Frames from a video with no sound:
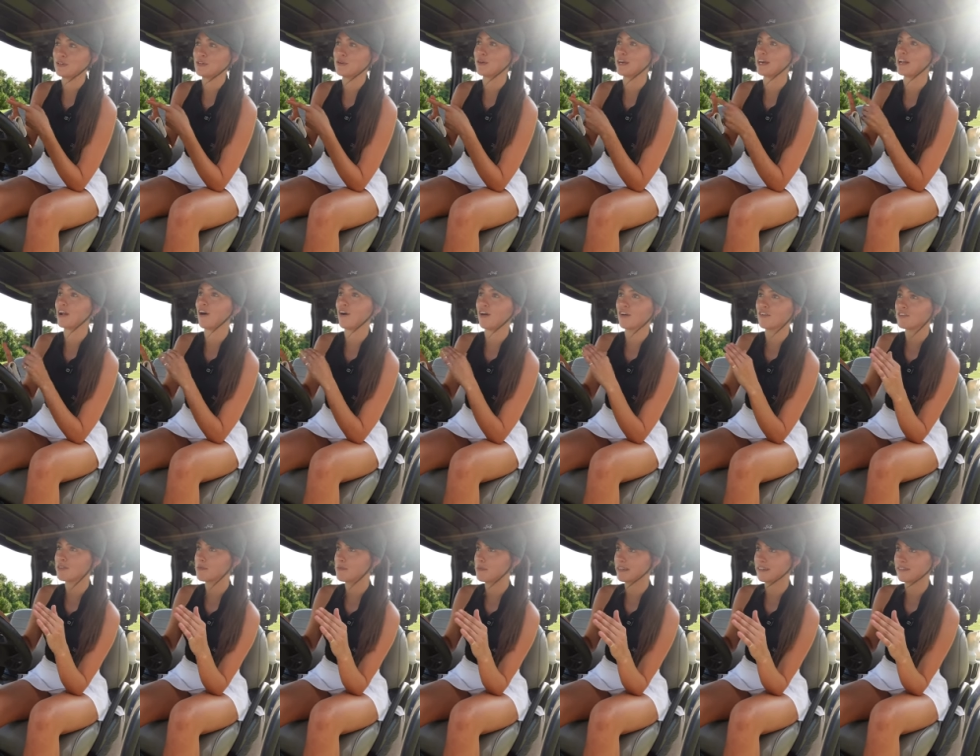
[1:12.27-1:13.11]
You get all
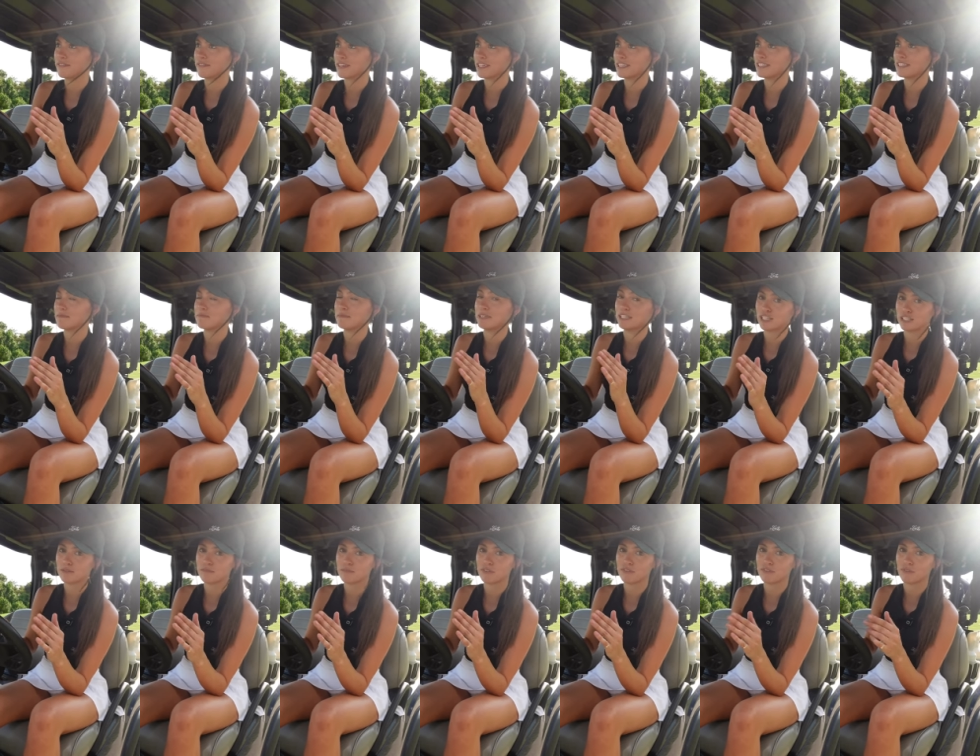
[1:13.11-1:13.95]
of the benefits
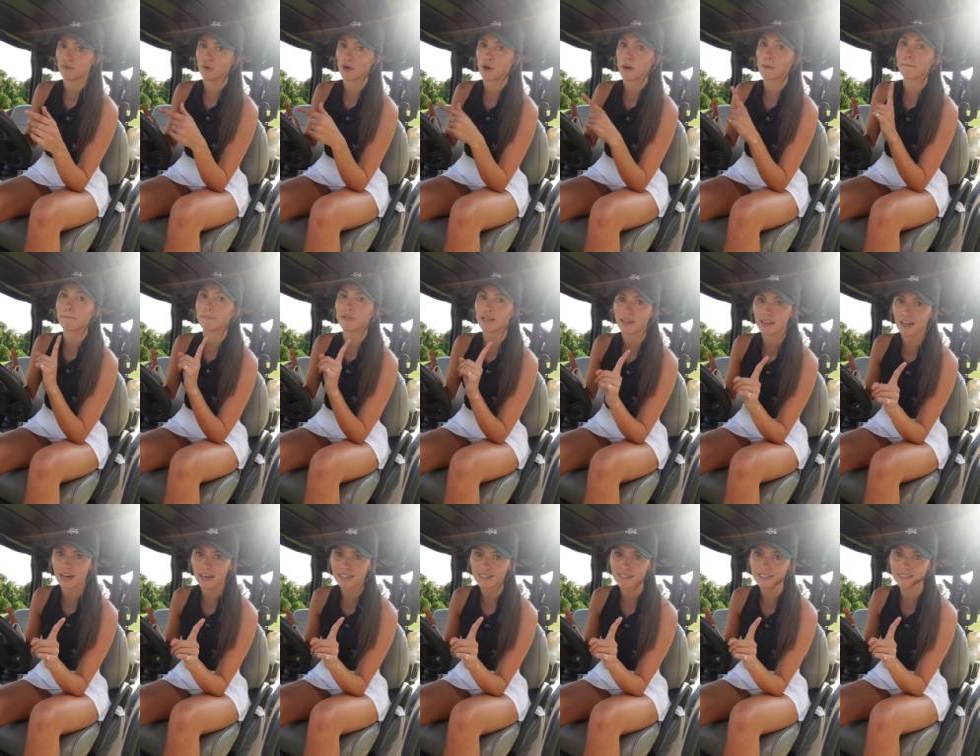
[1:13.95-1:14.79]
mentioned before,
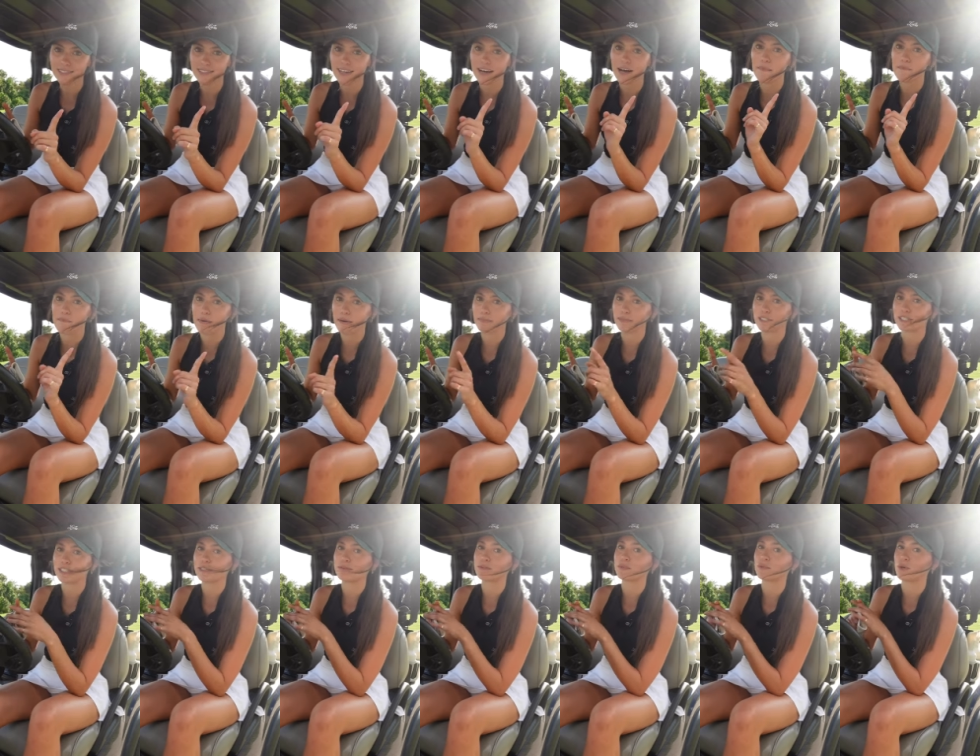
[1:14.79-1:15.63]
plus a membership